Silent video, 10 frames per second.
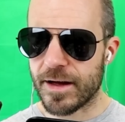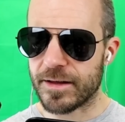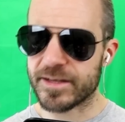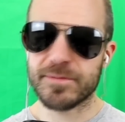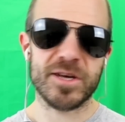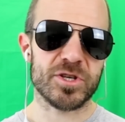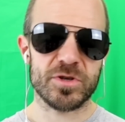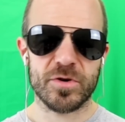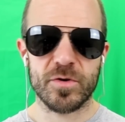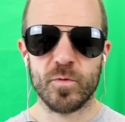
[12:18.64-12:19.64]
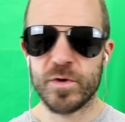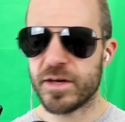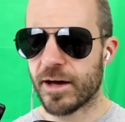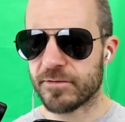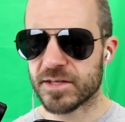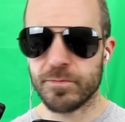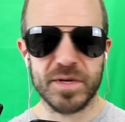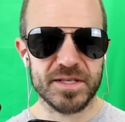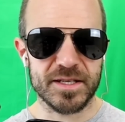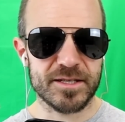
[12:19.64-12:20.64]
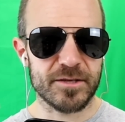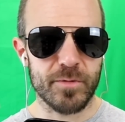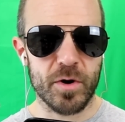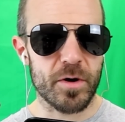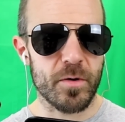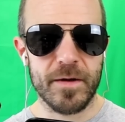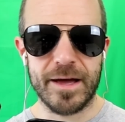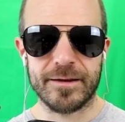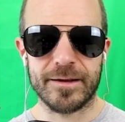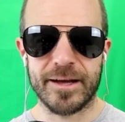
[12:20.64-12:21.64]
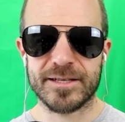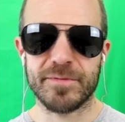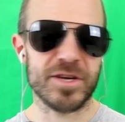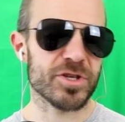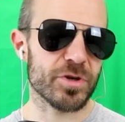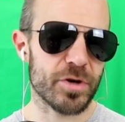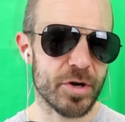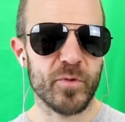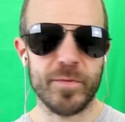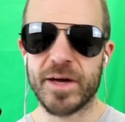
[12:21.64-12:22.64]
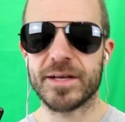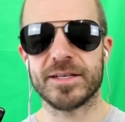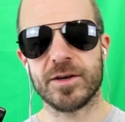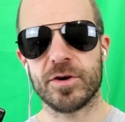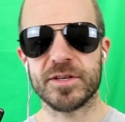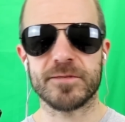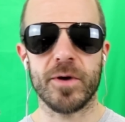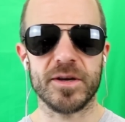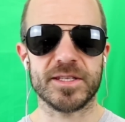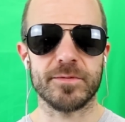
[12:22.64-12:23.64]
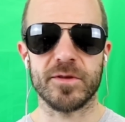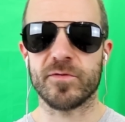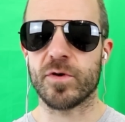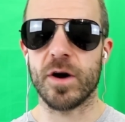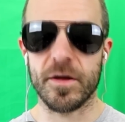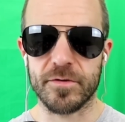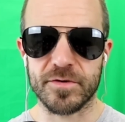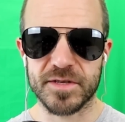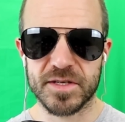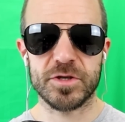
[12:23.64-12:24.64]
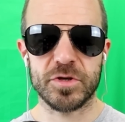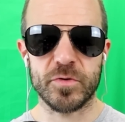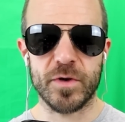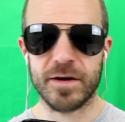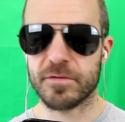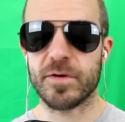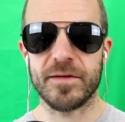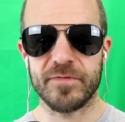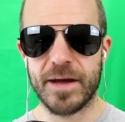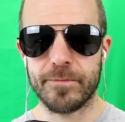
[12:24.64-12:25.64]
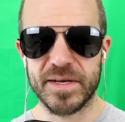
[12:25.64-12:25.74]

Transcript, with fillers: hey, let's make sure we have some business tomorrow and let's make sure we make it as hard as possible for others to uh, threaten that